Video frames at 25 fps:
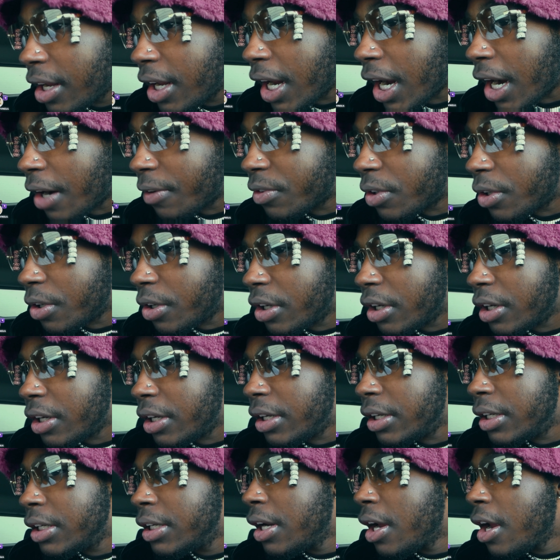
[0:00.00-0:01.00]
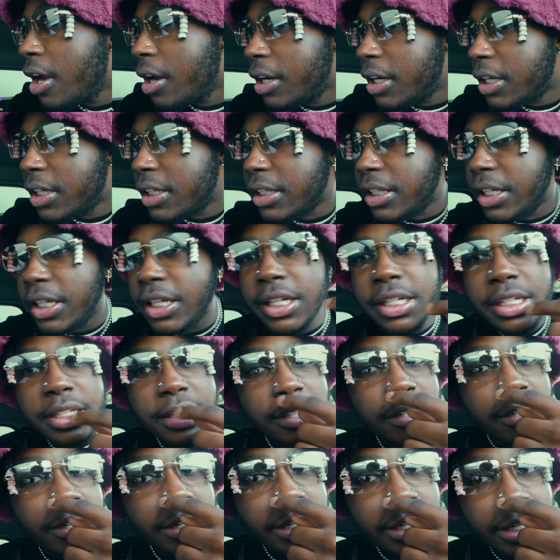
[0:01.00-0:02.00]
after these
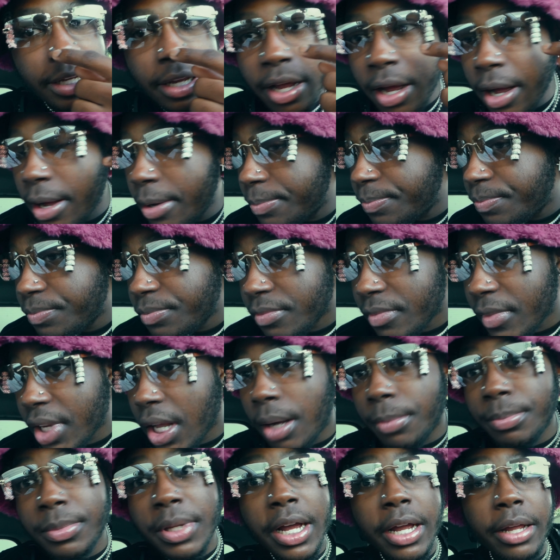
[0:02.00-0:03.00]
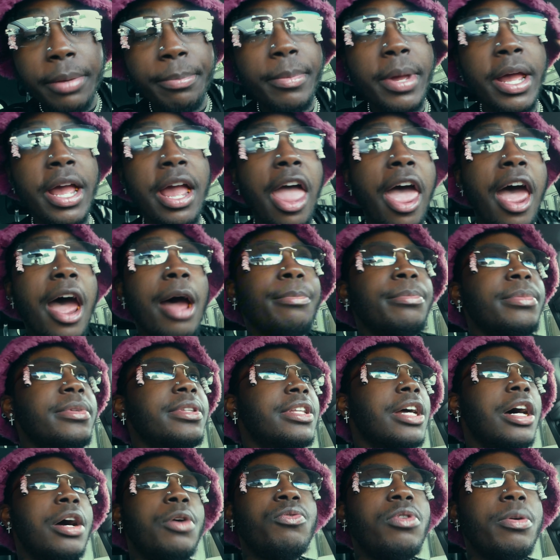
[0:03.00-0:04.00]
three, I'm like, man, I'm
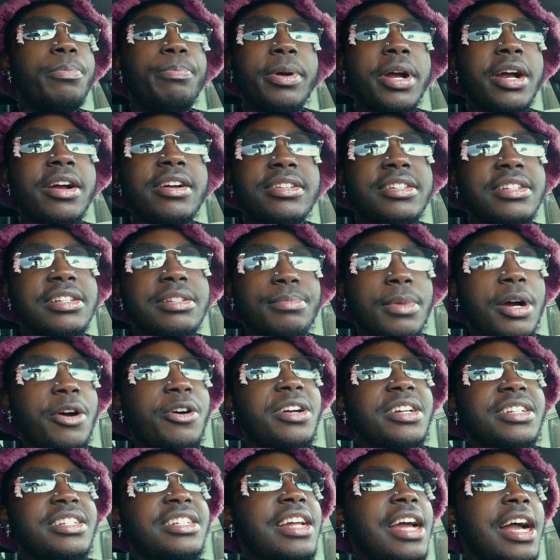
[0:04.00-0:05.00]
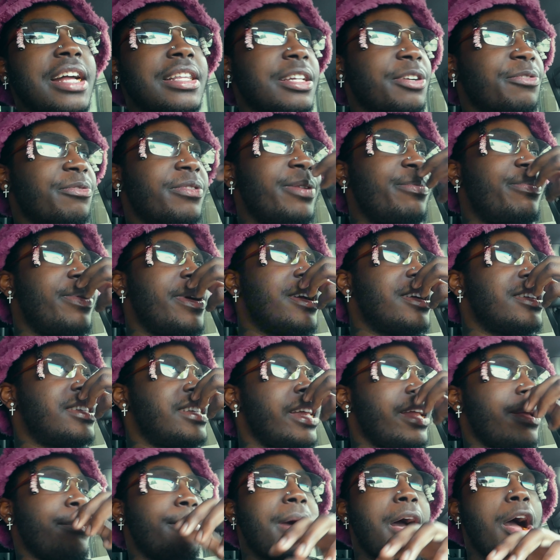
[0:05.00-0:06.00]
done with piercings, bro, because she had to re-pierce
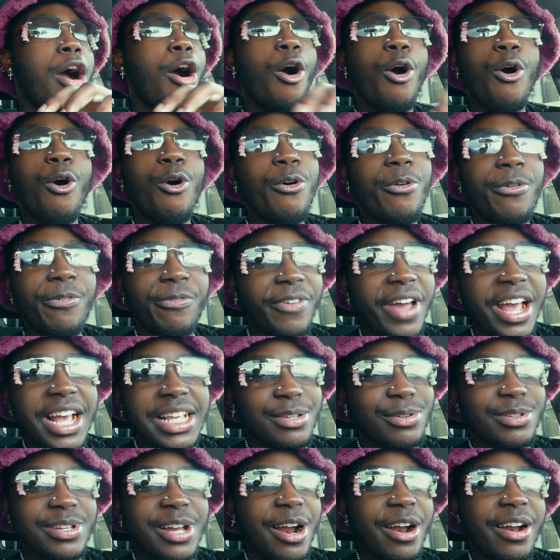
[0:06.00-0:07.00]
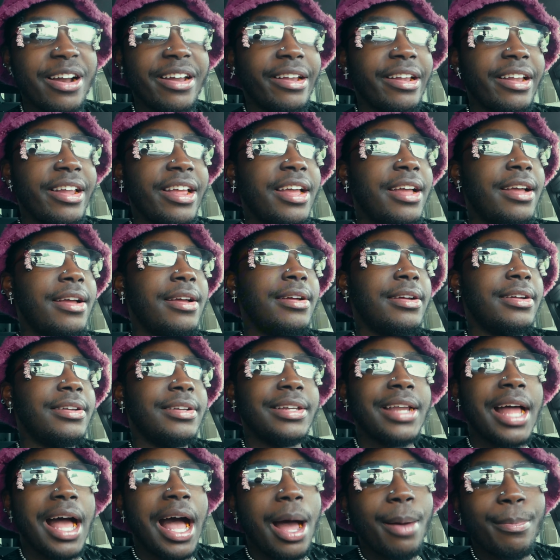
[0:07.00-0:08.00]
it. And my whole face was hurting.
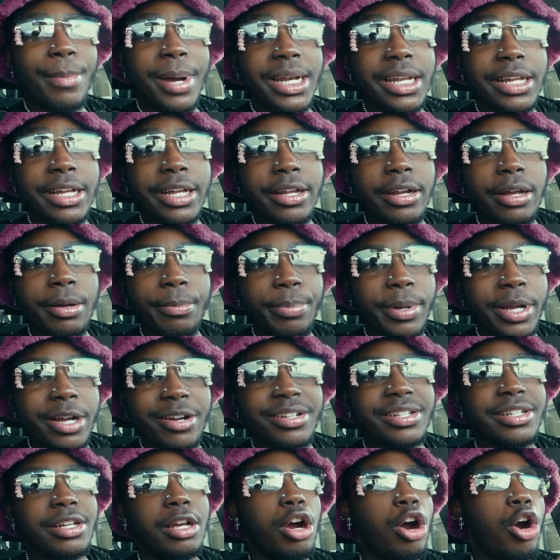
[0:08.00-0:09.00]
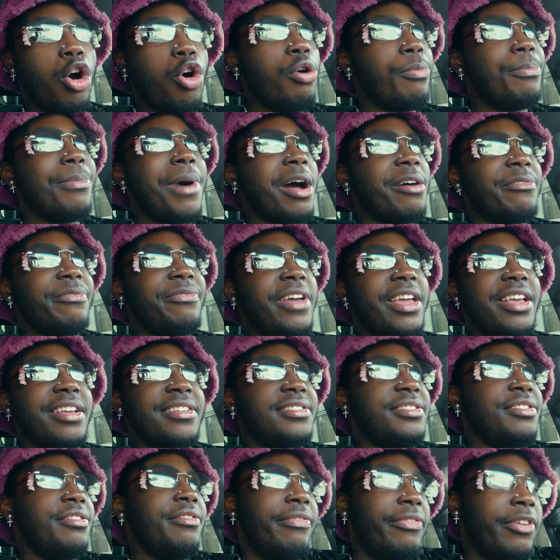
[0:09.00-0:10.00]
Now I'm about to get a piercing on my
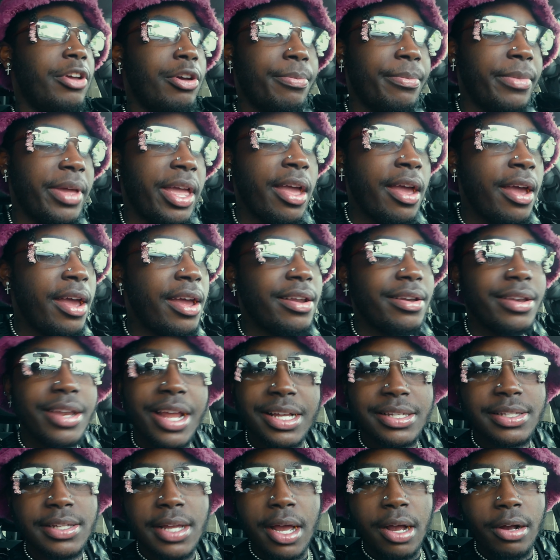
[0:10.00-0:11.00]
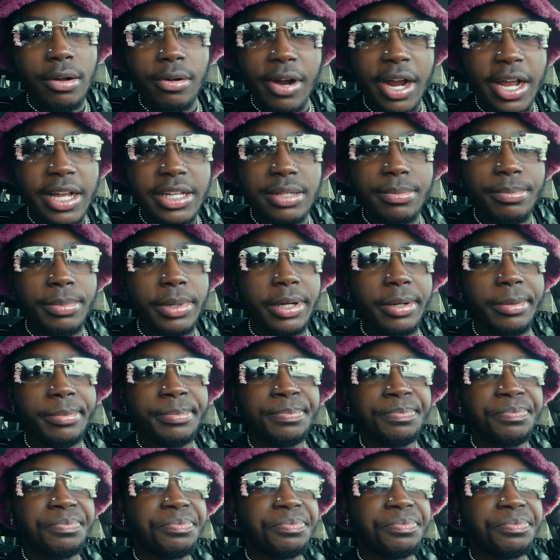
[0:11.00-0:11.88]
face. You feel me? That sounds crazy, but